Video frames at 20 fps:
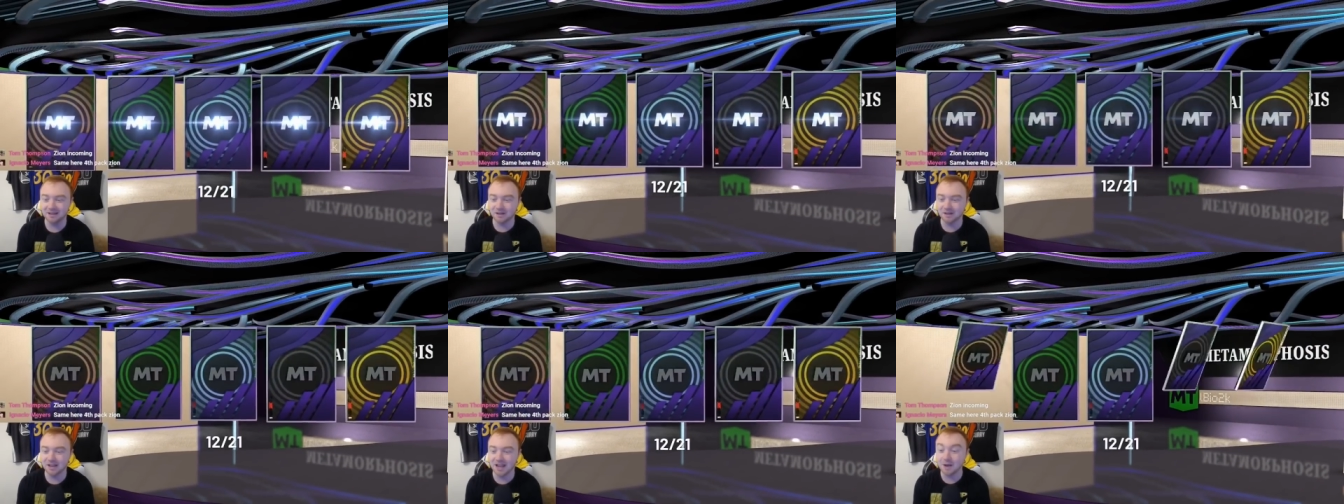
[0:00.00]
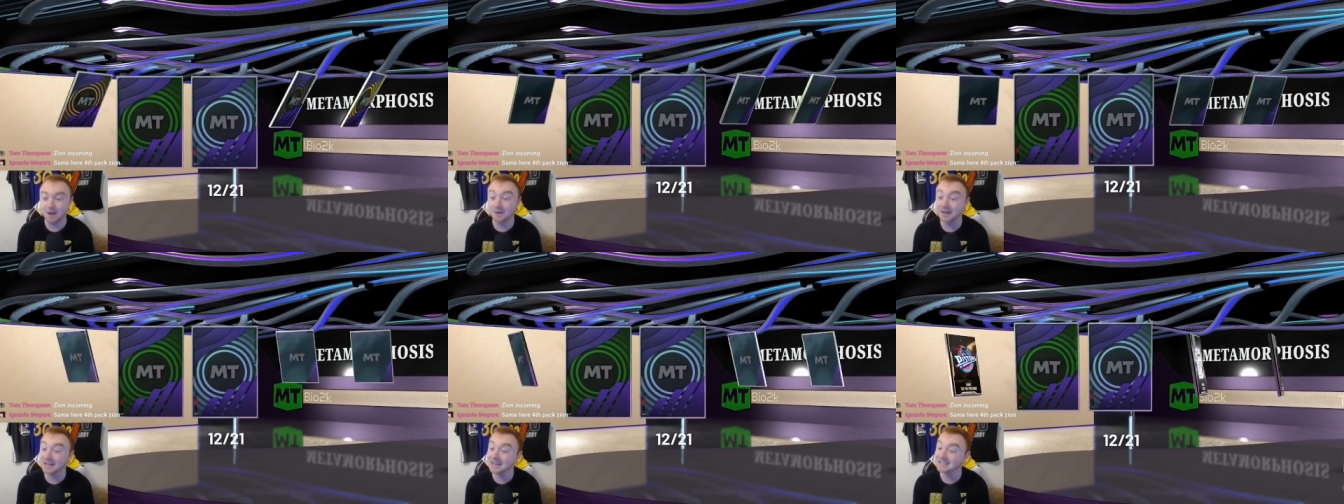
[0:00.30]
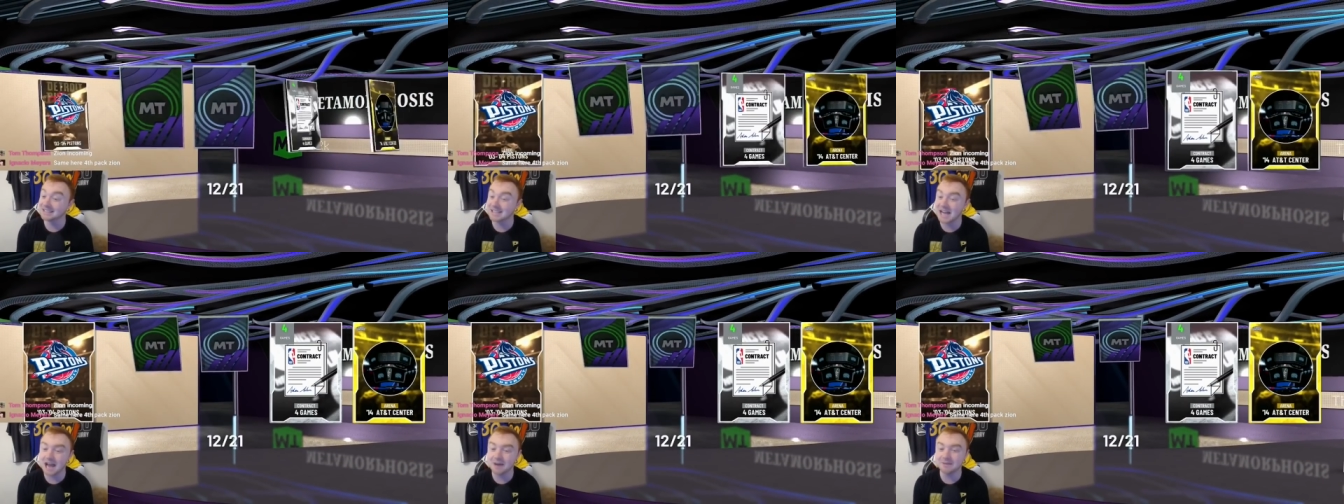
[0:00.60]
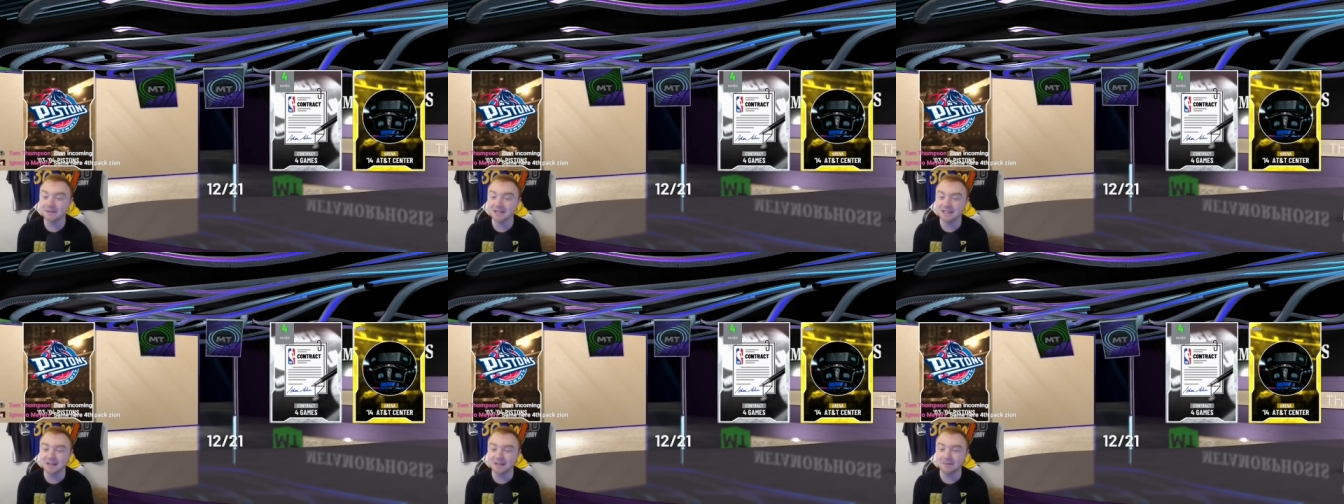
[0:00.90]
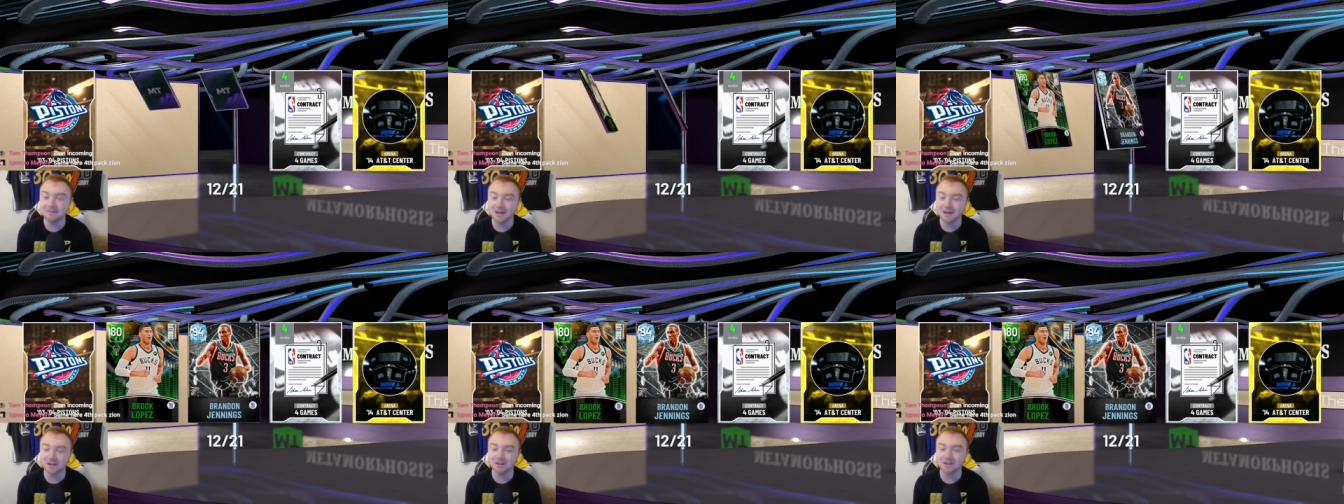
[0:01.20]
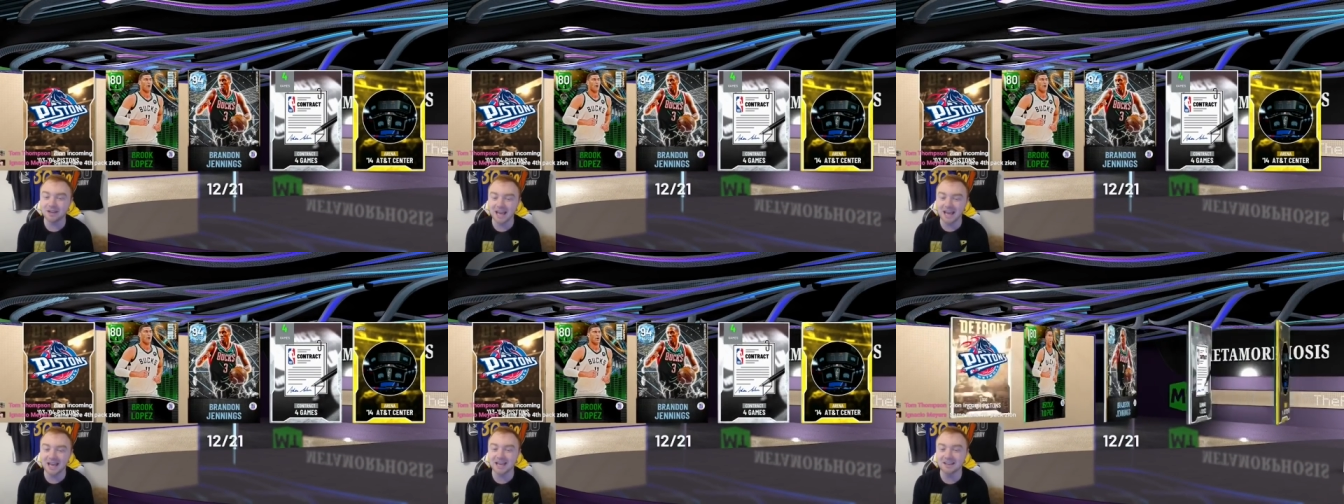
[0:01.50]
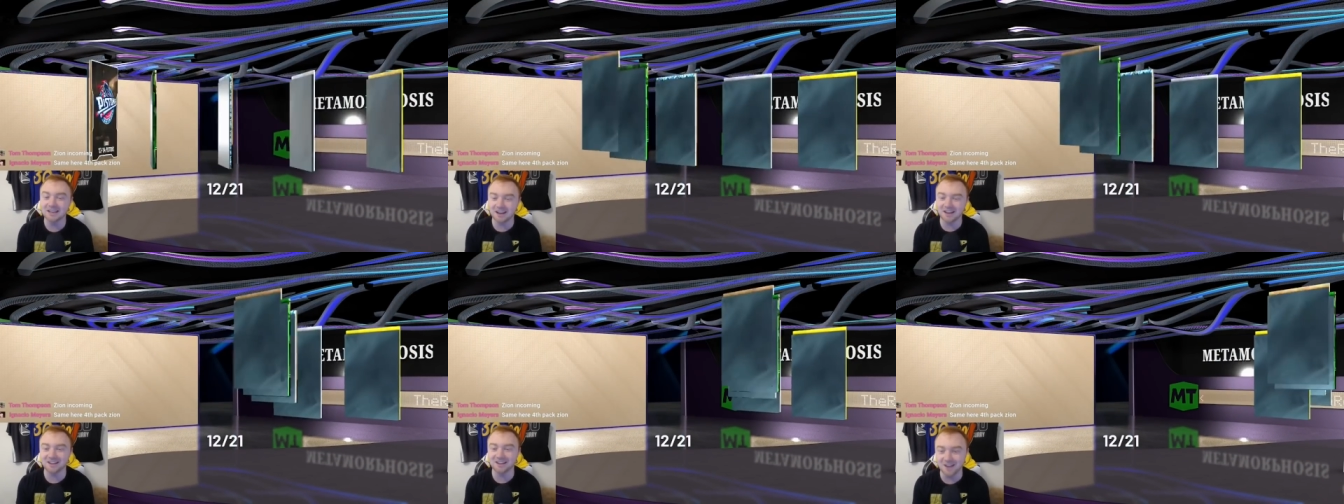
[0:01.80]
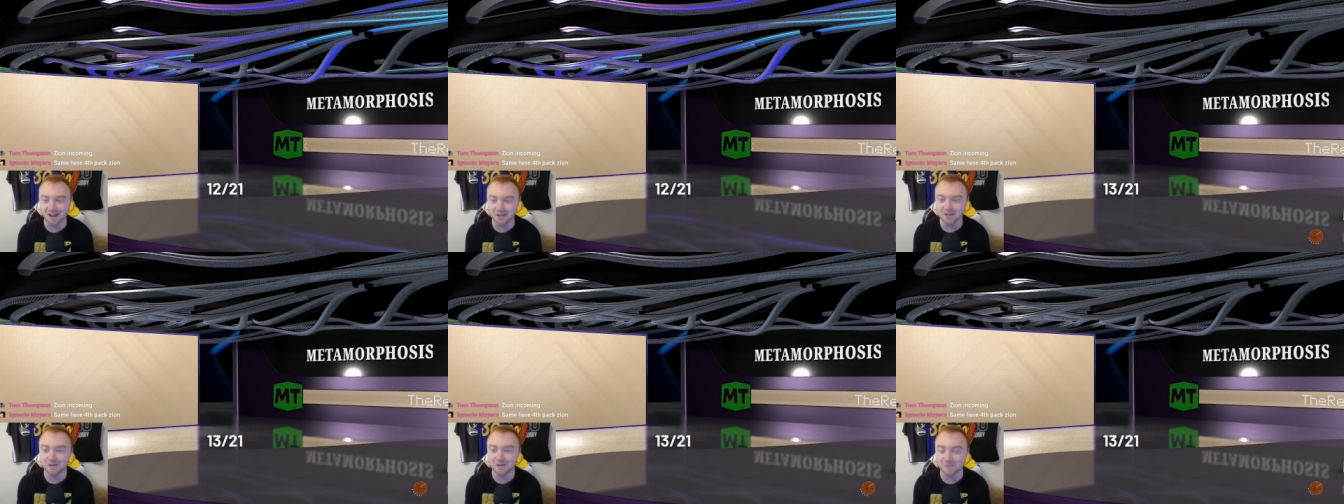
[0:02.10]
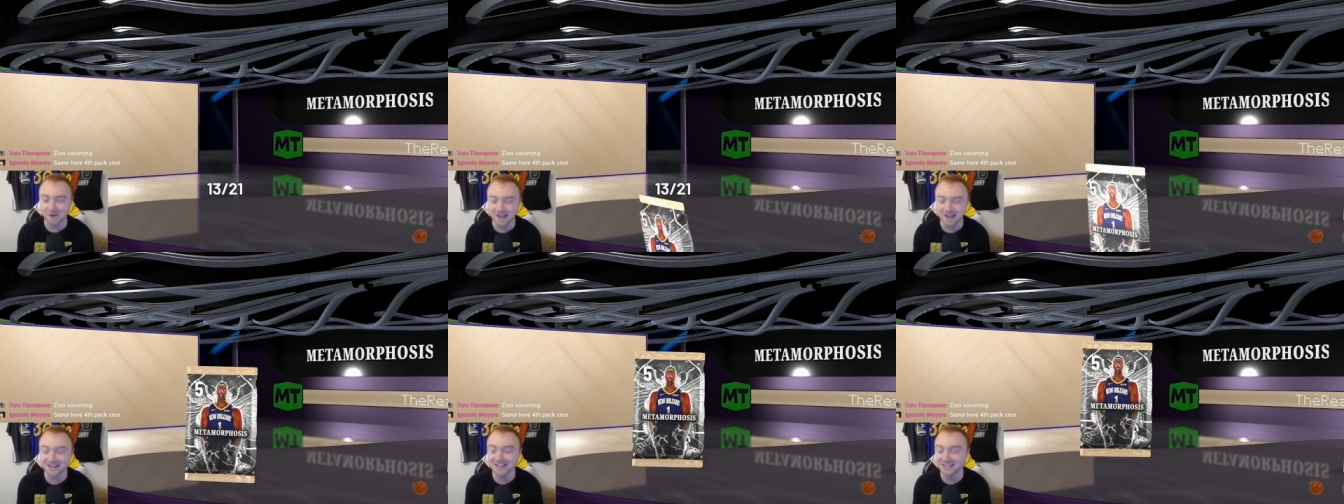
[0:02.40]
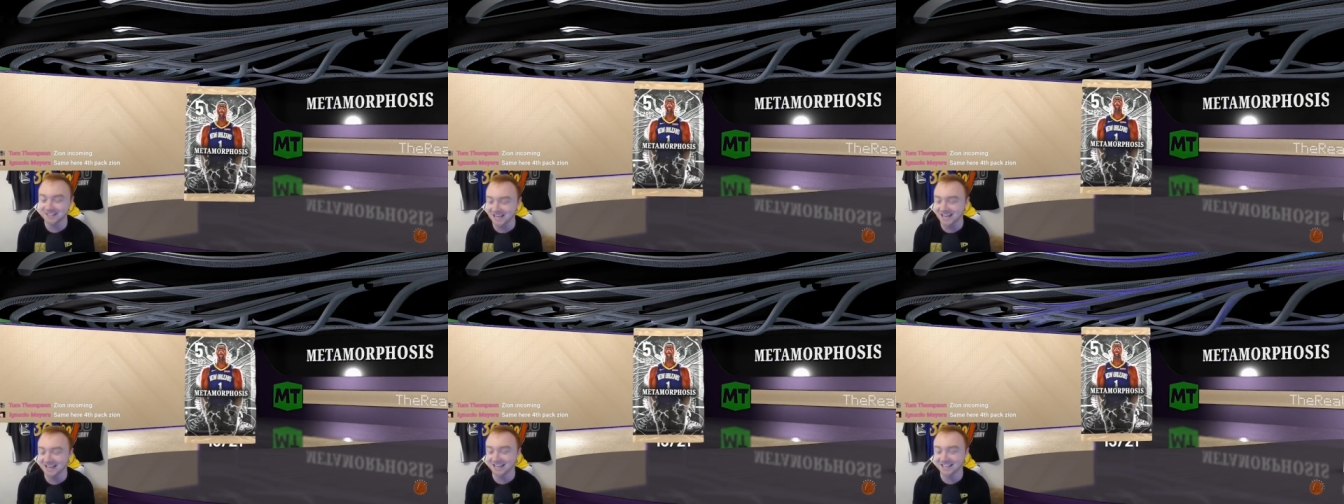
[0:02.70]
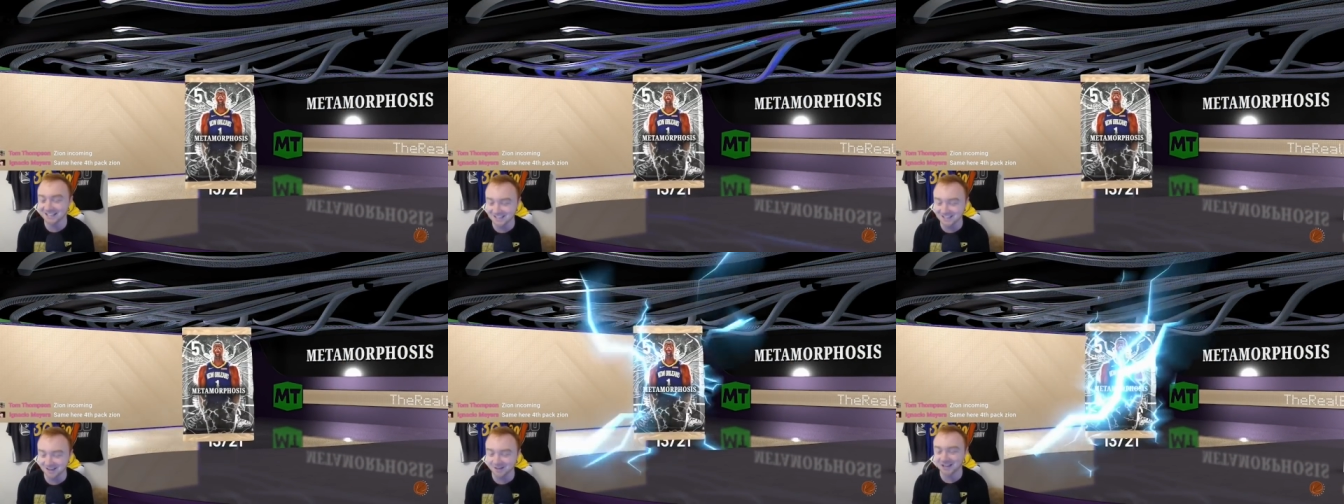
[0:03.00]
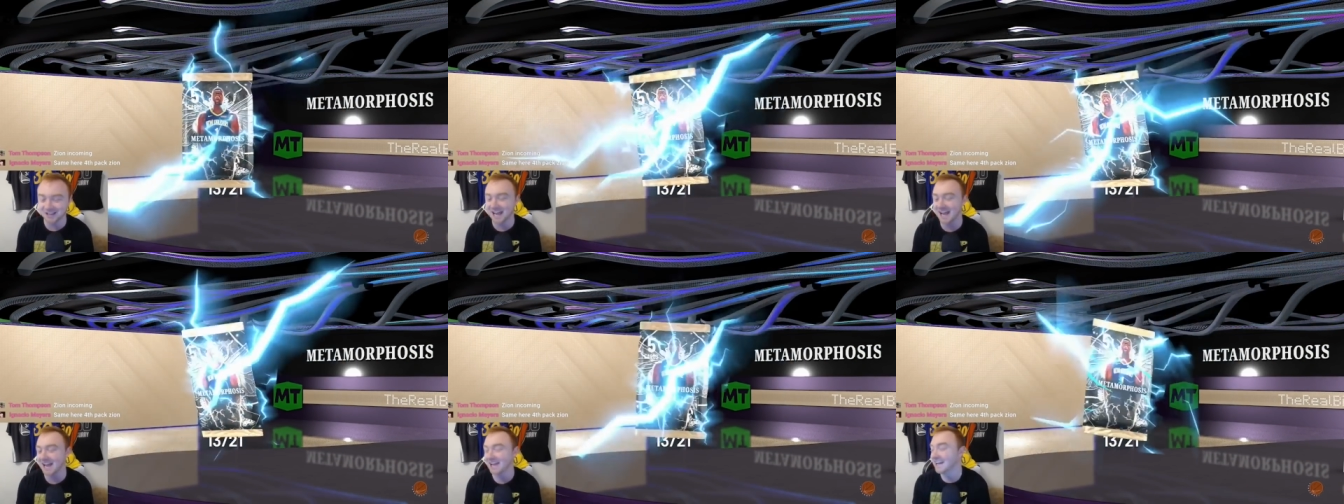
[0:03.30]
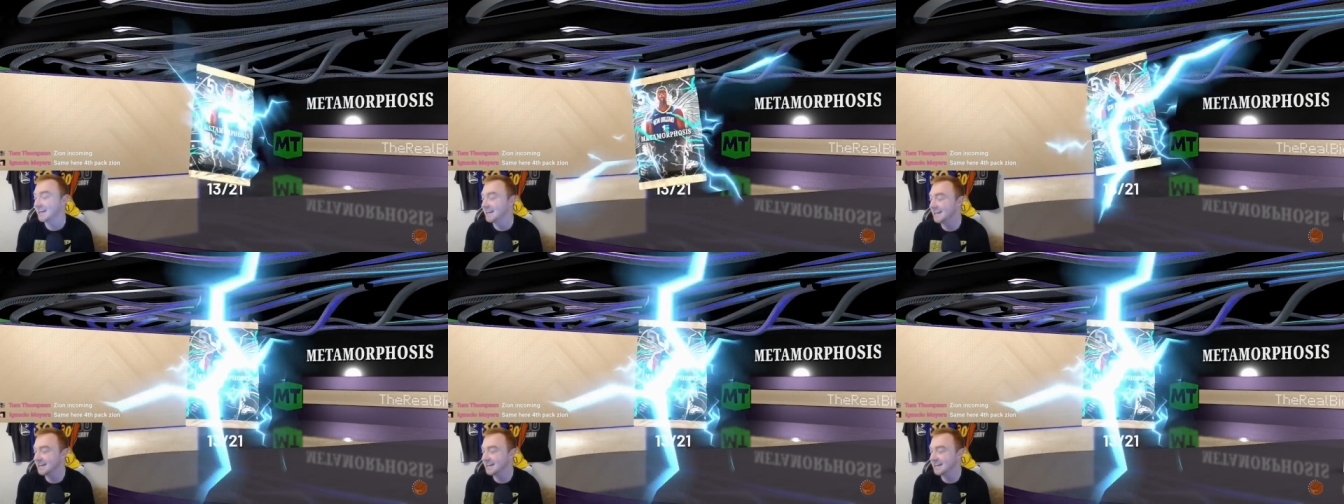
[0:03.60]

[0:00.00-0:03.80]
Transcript: we get a diamond in the middle and another Brandon Jennings. Okay, so